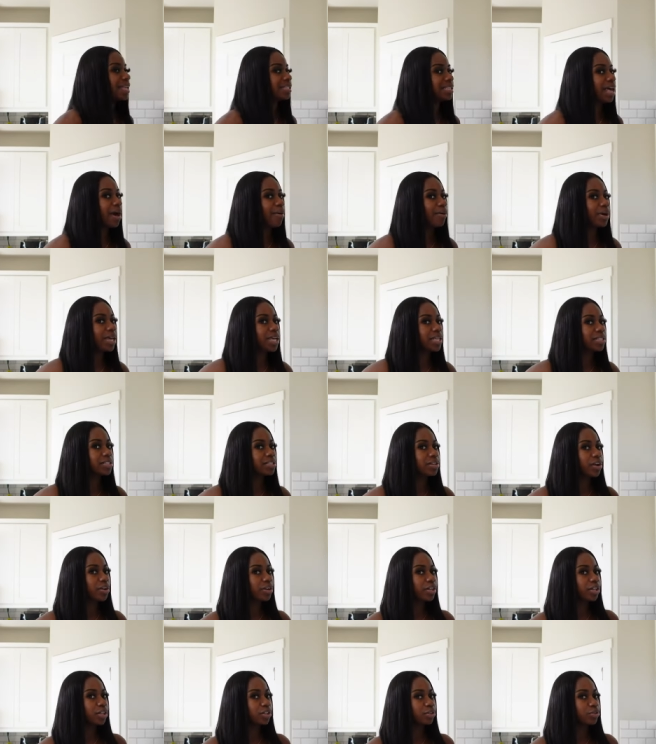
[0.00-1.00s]
as I was
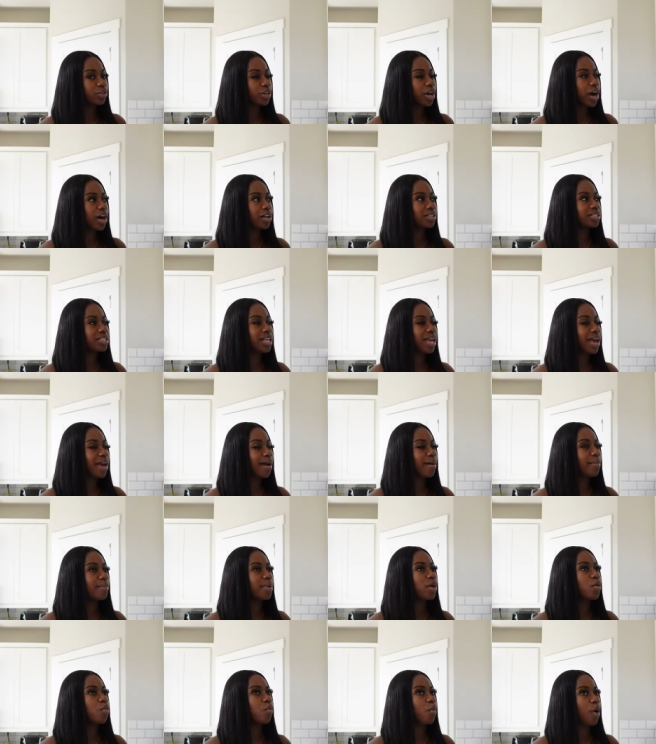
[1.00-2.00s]
inserting the glue, y'all, tell
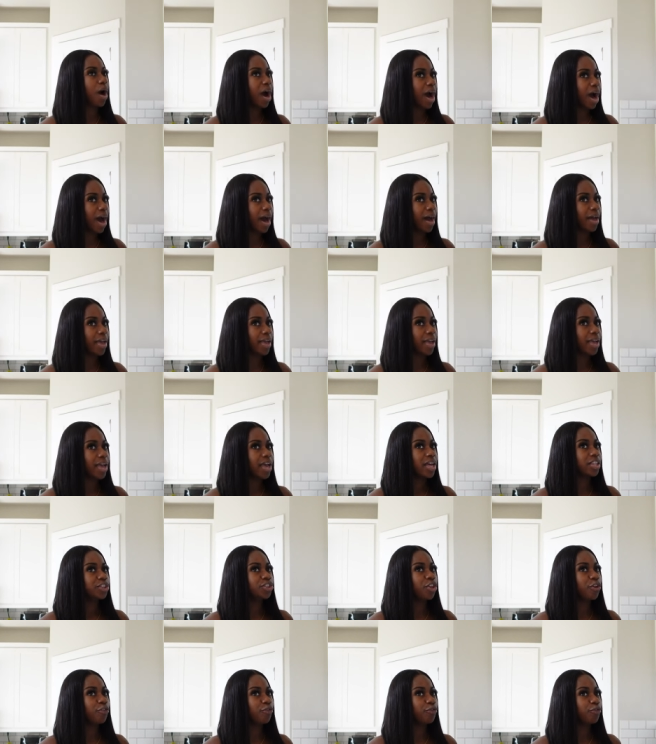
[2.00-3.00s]
me why
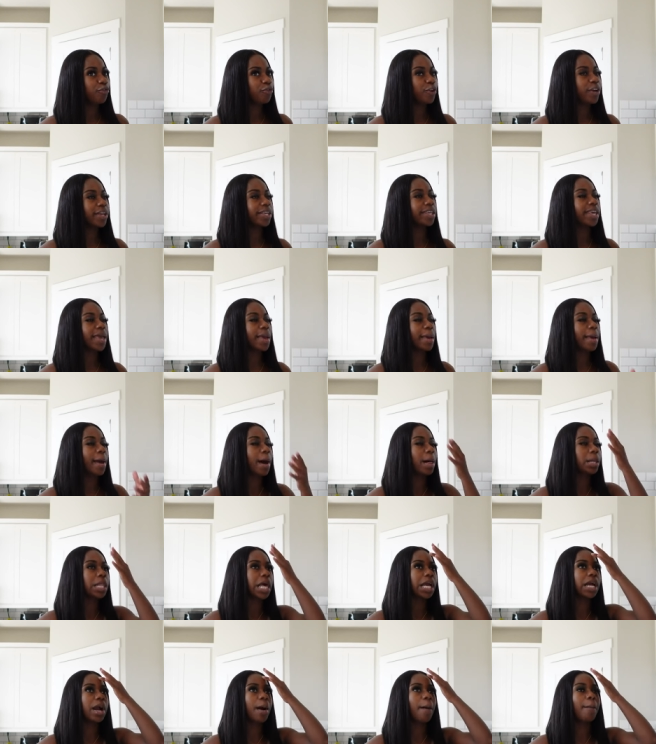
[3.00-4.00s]
the freaking,
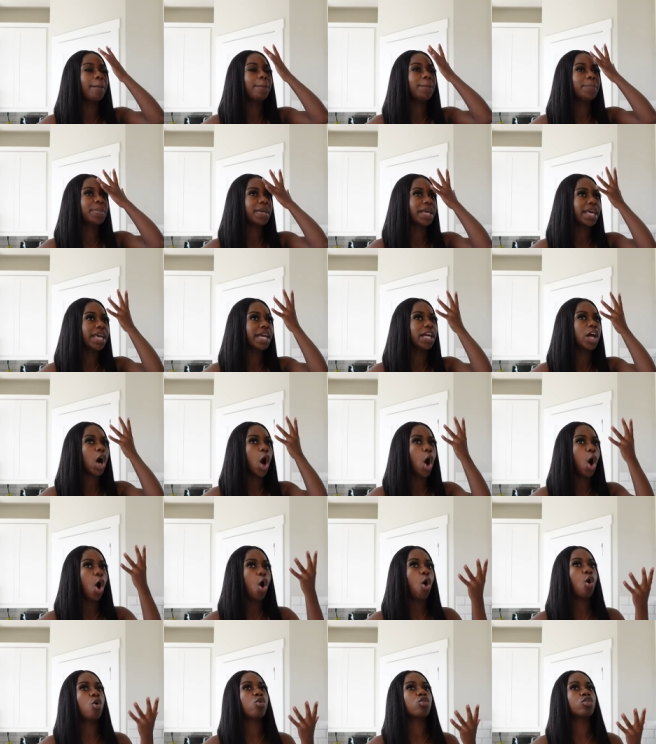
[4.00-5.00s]
like a big
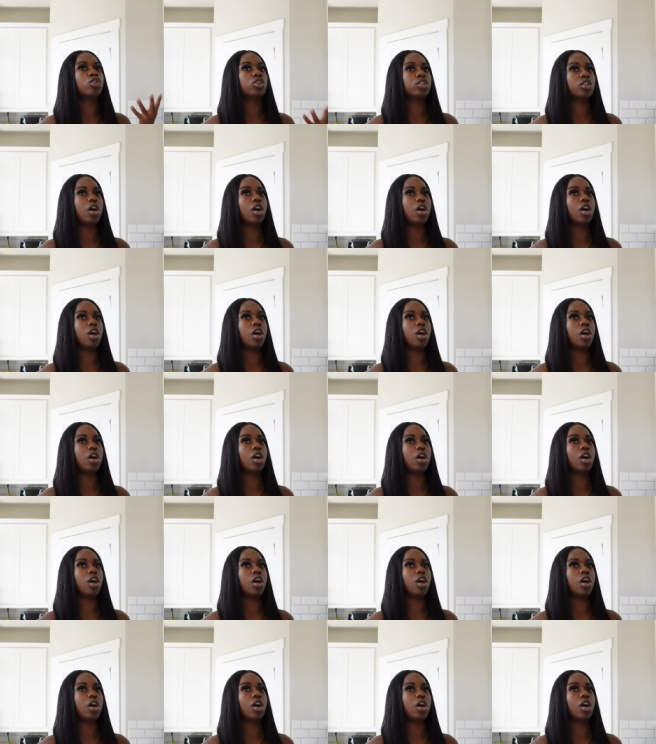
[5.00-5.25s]
old